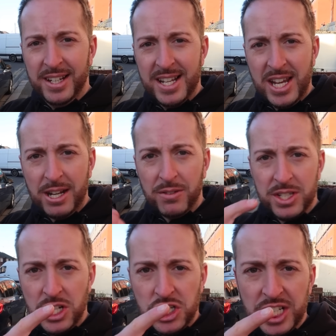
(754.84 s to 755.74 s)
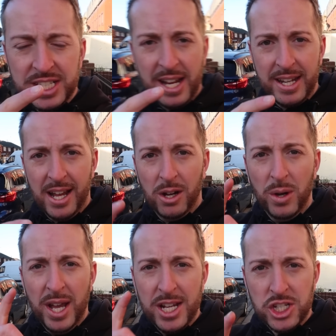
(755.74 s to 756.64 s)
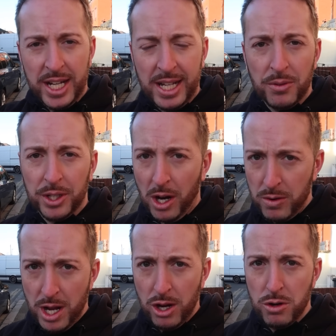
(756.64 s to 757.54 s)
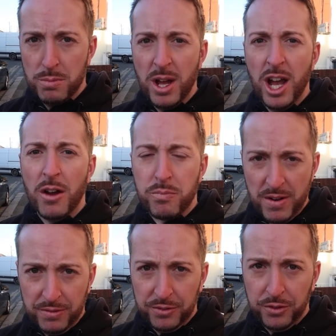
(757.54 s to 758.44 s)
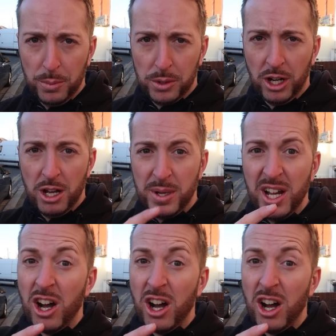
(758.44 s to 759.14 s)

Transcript: Let's head over to the GTEC now and check out the current home of Brentford Football Club.